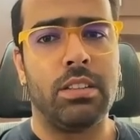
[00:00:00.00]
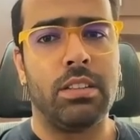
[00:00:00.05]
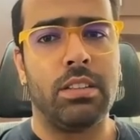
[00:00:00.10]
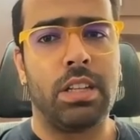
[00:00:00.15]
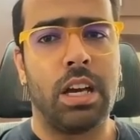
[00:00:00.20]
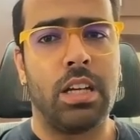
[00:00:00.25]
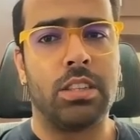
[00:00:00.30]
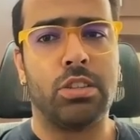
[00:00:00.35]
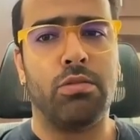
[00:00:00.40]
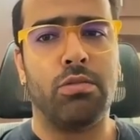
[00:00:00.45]

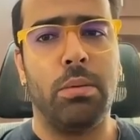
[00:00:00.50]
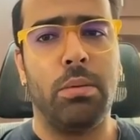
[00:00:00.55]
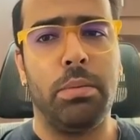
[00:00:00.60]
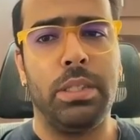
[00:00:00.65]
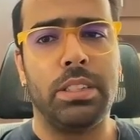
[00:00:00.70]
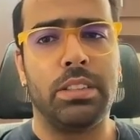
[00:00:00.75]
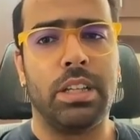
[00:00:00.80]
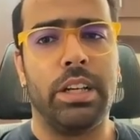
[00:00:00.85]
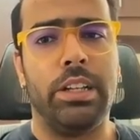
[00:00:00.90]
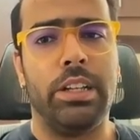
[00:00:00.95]
task will be
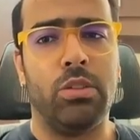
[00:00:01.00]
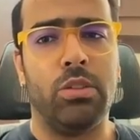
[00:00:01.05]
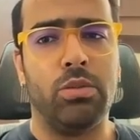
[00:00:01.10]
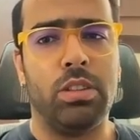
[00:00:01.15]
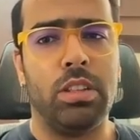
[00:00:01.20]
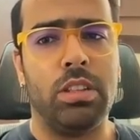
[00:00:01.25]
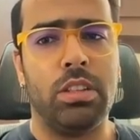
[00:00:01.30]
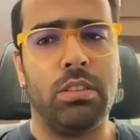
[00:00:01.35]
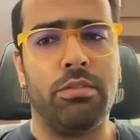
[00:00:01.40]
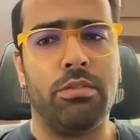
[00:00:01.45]
assigned to
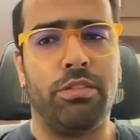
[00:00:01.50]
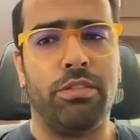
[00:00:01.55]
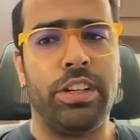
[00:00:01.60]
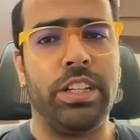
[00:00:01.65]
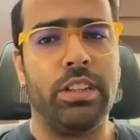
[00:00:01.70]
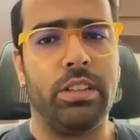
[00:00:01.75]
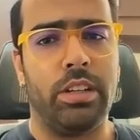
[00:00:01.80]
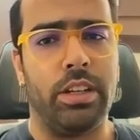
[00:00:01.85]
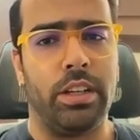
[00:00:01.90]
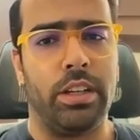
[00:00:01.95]
the free
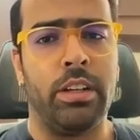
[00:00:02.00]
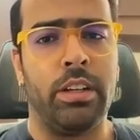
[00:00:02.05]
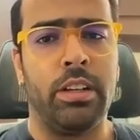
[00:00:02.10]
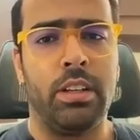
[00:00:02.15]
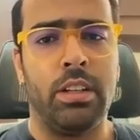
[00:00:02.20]
thread.